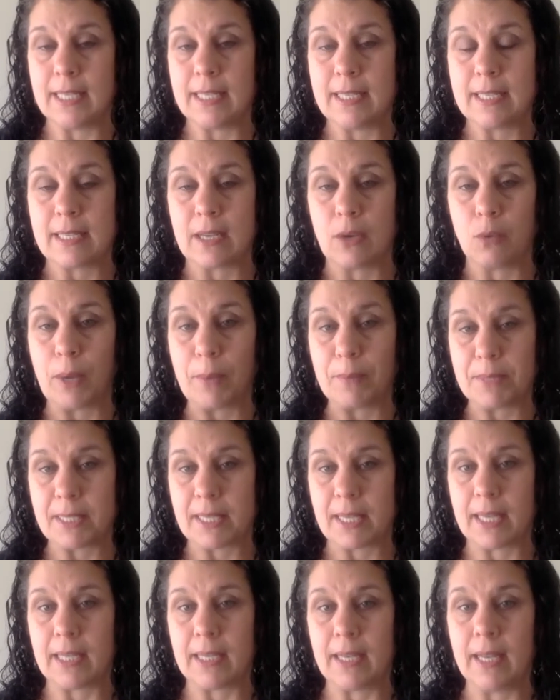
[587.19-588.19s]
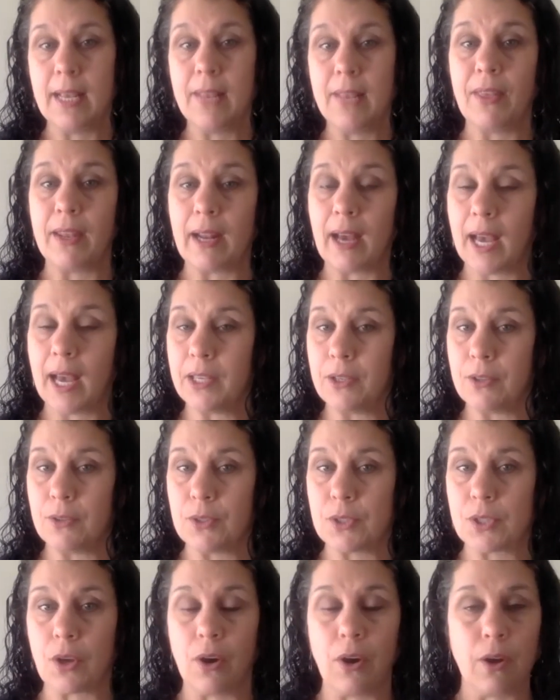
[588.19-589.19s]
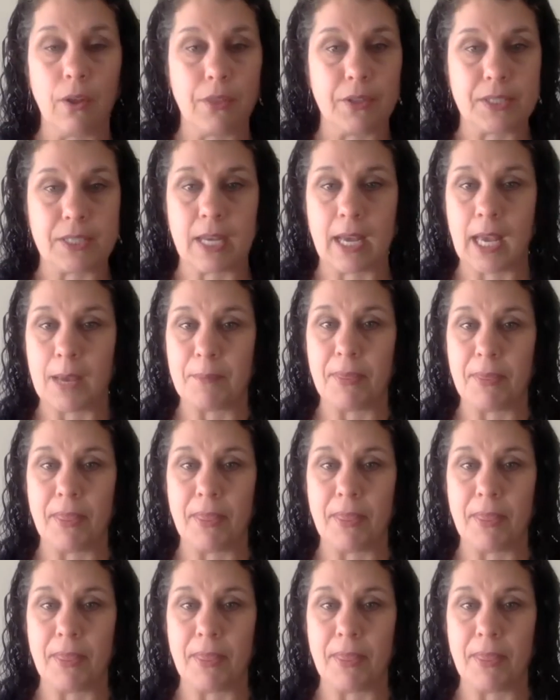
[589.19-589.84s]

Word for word: is a website that I use all the time,